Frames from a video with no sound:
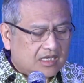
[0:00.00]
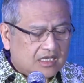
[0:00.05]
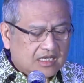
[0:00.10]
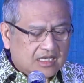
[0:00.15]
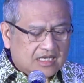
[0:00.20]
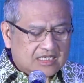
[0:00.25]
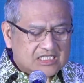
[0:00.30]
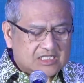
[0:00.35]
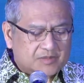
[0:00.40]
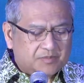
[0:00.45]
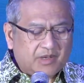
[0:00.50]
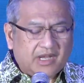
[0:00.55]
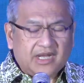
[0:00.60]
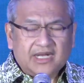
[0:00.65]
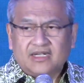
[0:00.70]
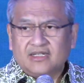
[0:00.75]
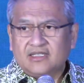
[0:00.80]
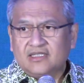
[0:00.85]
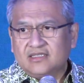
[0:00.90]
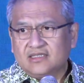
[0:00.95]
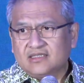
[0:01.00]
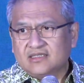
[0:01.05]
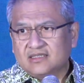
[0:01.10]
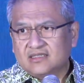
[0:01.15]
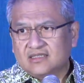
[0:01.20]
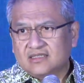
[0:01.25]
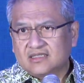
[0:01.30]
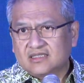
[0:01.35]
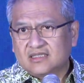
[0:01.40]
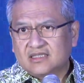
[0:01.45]
aspire,
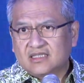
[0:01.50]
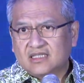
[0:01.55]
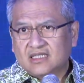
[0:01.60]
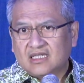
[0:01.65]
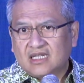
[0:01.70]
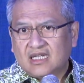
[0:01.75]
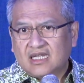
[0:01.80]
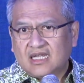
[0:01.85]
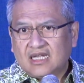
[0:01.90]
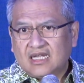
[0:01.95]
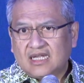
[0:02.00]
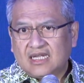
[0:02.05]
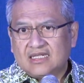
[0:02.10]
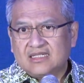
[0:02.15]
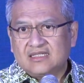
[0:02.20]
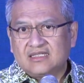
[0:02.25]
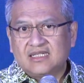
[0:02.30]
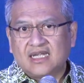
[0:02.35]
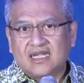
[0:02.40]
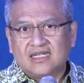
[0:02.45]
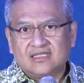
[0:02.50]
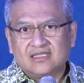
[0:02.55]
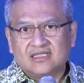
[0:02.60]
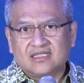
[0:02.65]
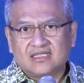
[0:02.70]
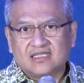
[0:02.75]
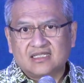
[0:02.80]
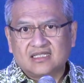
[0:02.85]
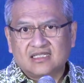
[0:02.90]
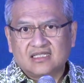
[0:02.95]

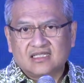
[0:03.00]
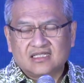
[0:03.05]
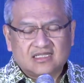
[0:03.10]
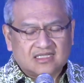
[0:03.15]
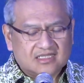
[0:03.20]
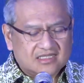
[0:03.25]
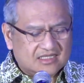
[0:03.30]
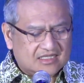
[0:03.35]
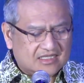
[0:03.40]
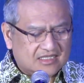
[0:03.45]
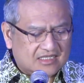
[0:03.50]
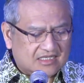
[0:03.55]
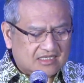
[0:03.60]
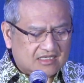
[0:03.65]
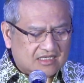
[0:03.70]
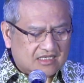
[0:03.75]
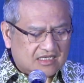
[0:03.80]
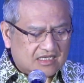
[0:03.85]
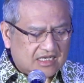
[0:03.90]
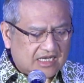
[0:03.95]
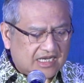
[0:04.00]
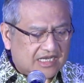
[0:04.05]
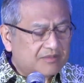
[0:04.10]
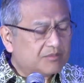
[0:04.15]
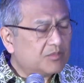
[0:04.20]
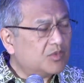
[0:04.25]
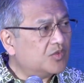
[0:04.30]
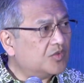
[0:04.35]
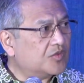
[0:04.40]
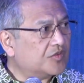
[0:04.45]
intent, and
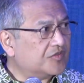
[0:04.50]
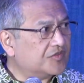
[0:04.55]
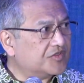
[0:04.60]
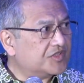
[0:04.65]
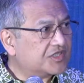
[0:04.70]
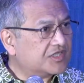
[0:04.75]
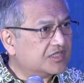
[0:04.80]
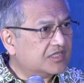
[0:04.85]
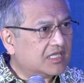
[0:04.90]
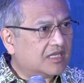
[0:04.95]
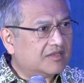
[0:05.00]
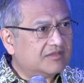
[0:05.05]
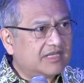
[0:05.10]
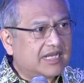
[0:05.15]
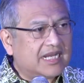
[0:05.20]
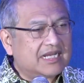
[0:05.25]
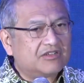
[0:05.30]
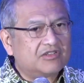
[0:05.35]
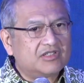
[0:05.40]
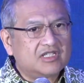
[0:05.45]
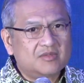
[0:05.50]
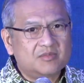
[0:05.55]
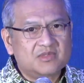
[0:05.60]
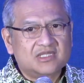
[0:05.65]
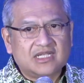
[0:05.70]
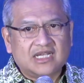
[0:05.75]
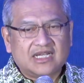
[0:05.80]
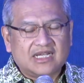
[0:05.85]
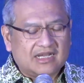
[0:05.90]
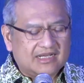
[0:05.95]
moves. Now, the acronym is
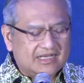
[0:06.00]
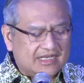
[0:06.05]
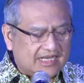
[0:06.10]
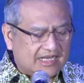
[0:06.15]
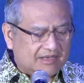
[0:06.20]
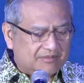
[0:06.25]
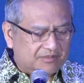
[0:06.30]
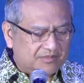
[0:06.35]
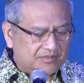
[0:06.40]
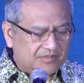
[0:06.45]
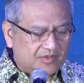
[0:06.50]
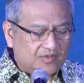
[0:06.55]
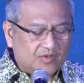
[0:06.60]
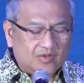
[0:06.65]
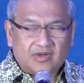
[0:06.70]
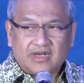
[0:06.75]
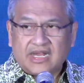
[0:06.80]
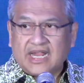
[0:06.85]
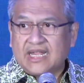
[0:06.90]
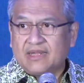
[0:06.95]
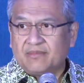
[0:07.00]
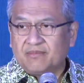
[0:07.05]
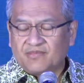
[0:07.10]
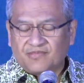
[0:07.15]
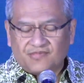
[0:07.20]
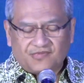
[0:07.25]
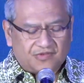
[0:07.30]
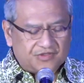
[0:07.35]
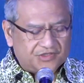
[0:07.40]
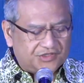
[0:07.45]
AIM, or AIM
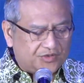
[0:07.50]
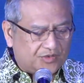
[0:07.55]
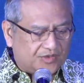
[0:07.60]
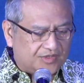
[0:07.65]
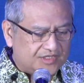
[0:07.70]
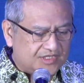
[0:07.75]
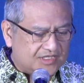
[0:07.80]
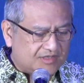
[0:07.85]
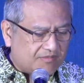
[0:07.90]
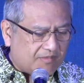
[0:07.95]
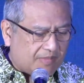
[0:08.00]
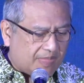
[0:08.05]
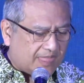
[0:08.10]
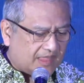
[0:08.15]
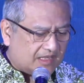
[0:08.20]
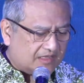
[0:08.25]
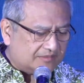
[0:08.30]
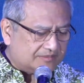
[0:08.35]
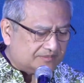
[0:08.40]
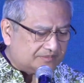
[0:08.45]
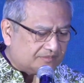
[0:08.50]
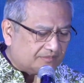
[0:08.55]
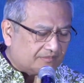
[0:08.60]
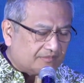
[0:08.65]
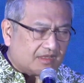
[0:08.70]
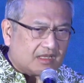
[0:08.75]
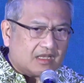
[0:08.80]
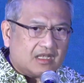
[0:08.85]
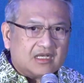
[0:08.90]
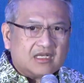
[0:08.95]
for short.
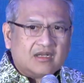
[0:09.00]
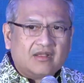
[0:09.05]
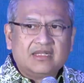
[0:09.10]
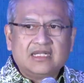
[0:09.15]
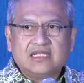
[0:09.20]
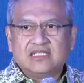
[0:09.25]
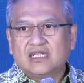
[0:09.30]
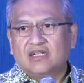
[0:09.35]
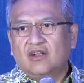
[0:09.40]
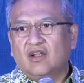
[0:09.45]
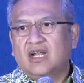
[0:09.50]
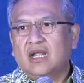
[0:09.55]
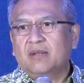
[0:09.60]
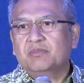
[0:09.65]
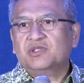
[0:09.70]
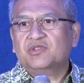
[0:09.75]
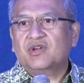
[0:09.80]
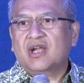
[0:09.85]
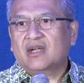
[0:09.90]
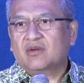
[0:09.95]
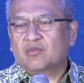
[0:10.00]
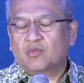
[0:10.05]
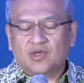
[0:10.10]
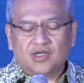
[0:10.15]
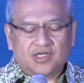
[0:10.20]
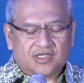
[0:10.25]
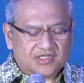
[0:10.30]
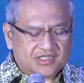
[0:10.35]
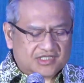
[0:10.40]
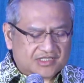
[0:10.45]
Now, these are not abstract
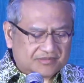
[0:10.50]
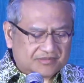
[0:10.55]
words